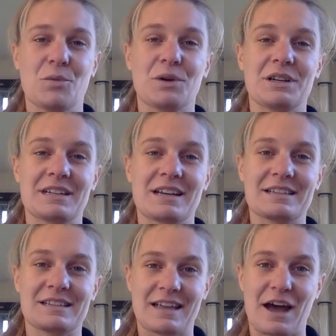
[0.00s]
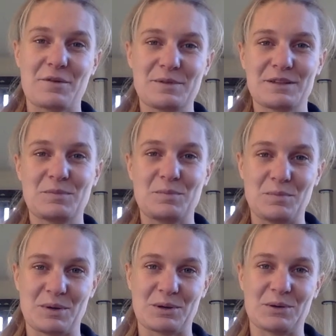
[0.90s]
what it does is it helps to
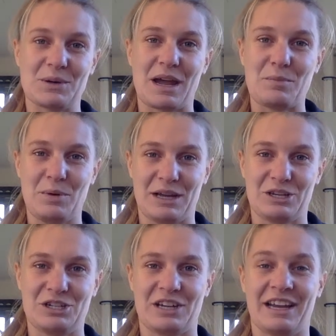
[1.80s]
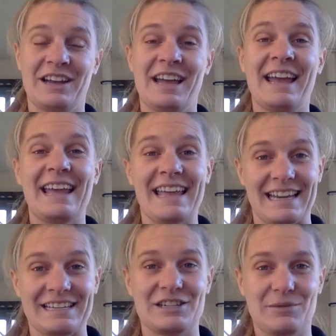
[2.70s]
build a picture
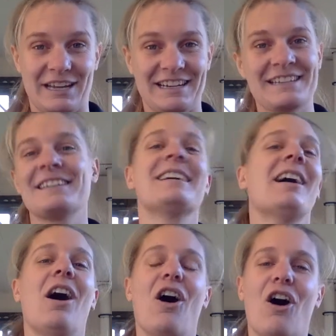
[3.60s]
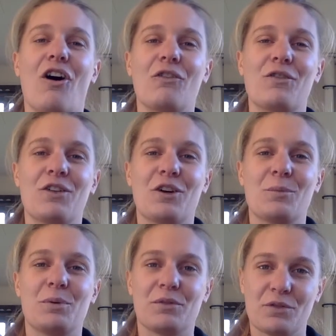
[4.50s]
end-to-end of
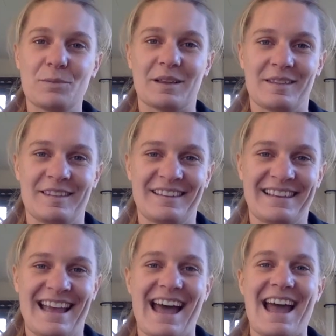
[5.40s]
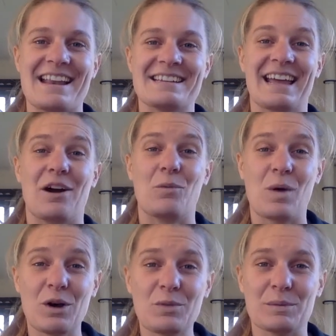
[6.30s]
performance and how
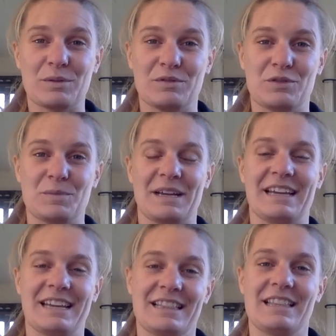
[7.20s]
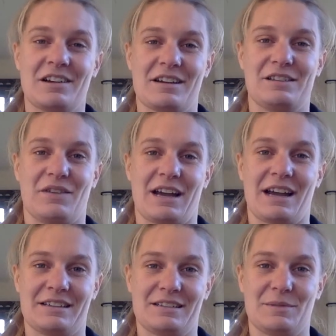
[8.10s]
well we're performing in the eyes of our
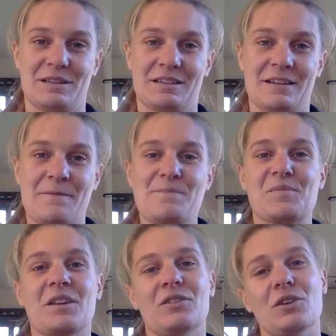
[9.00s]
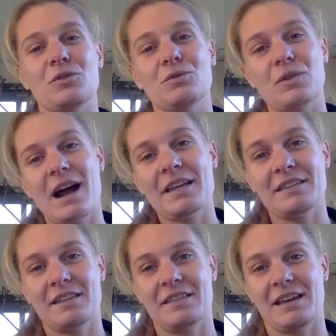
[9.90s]
customers. So
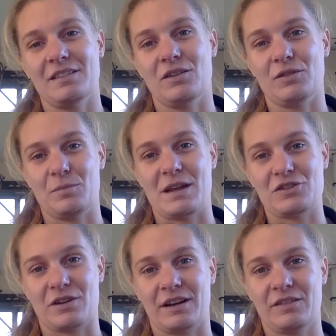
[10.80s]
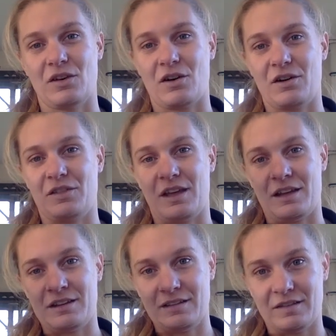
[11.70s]
rather than those metrics
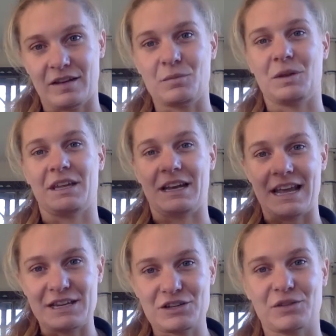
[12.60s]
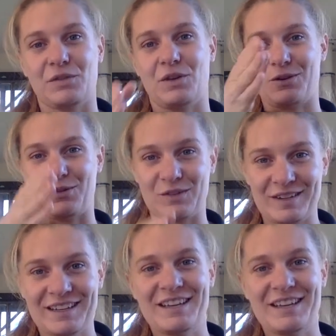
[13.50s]
that sit within each of those